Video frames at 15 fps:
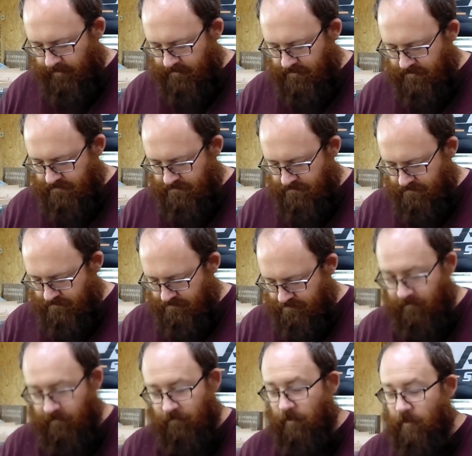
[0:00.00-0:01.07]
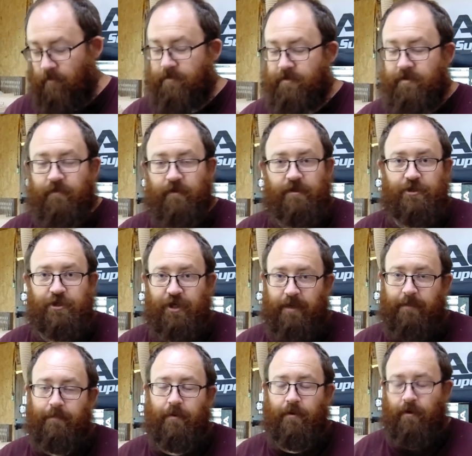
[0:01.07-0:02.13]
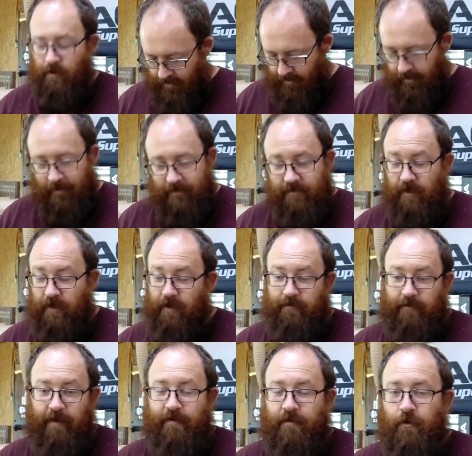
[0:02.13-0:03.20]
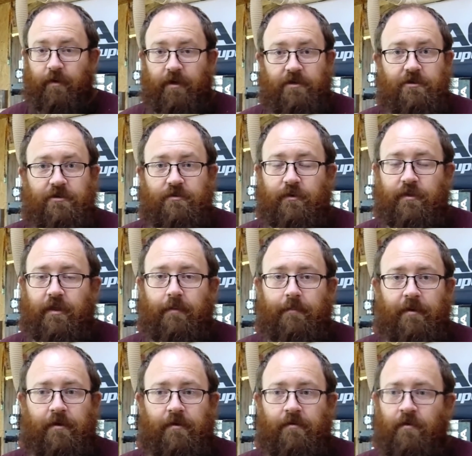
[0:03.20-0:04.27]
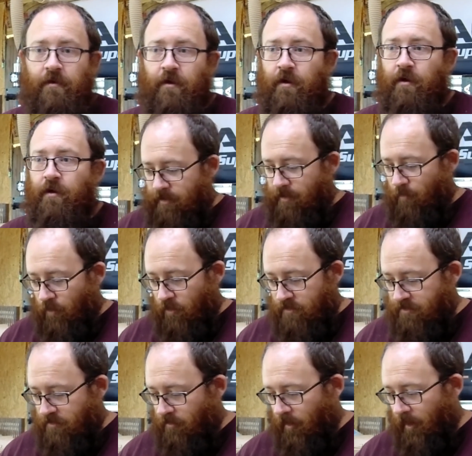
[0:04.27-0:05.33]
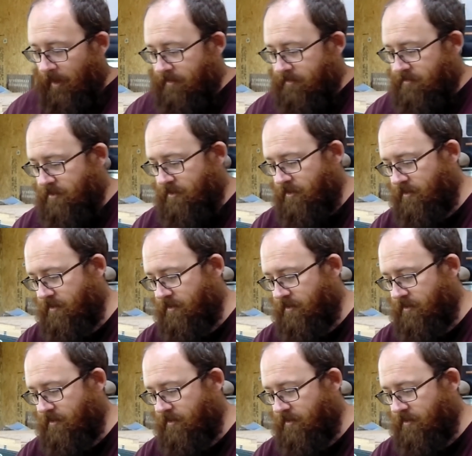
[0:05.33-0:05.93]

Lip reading: It's relatively cheap, and I had no issues with it. I mean, it works great.